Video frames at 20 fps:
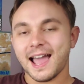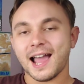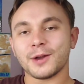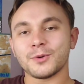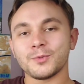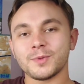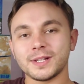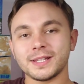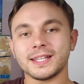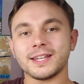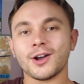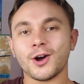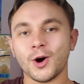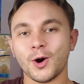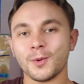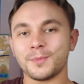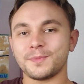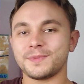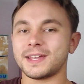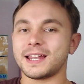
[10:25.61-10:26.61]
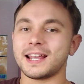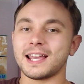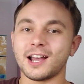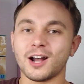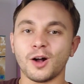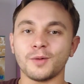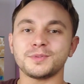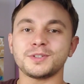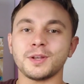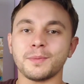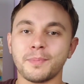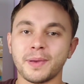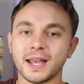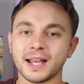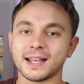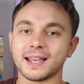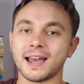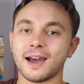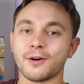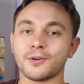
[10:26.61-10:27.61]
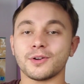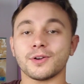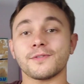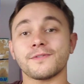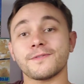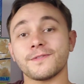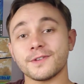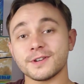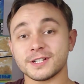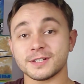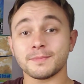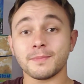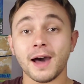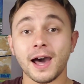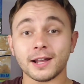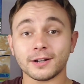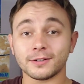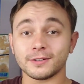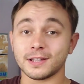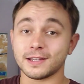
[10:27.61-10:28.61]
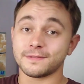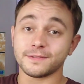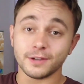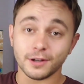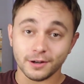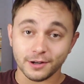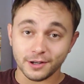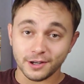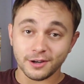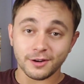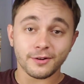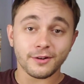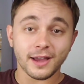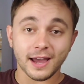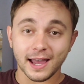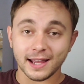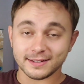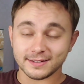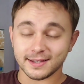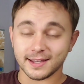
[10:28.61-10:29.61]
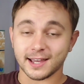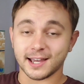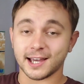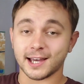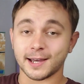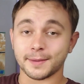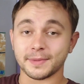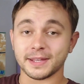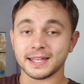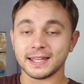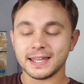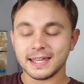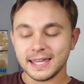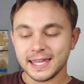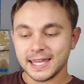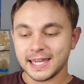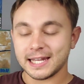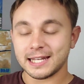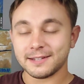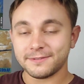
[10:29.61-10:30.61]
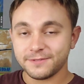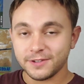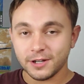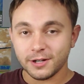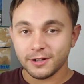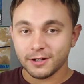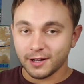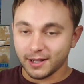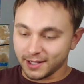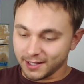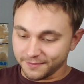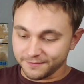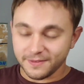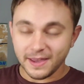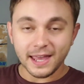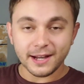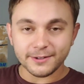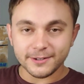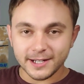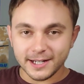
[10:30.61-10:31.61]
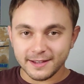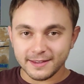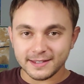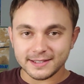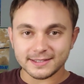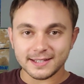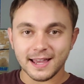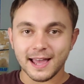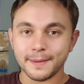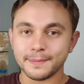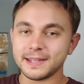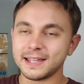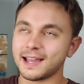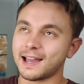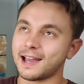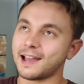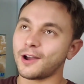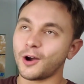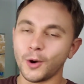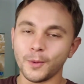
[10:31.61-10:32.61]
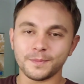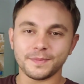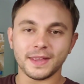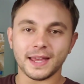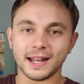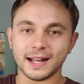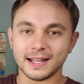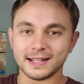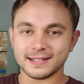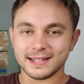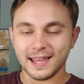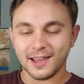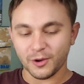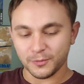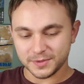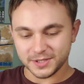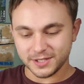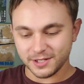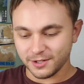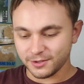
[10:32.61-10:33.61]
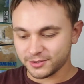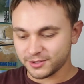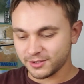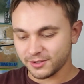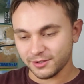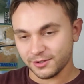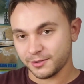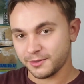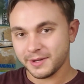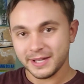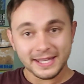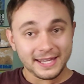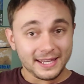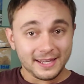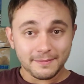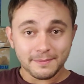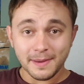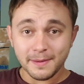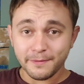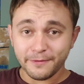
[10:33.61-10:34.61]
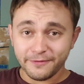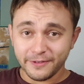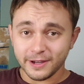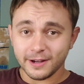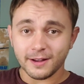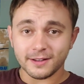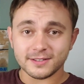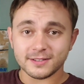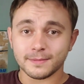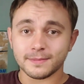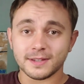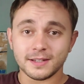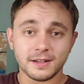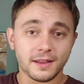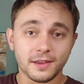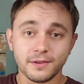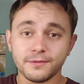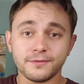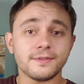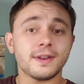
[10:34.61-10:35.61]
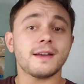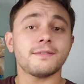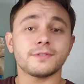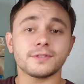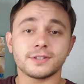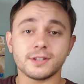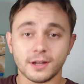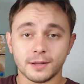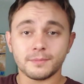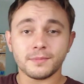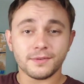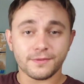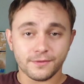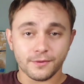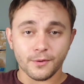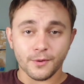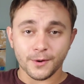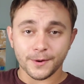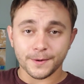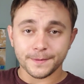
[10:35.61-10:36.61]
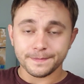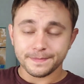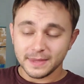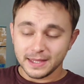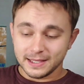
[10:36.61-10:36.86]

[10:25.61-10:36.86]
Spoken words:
I really hope that it helps you pick out your first model if you're a new guy to the hobby. And if you're a veteran of this hobby, I hope that it helps you to maybe figure out something that you've never done before.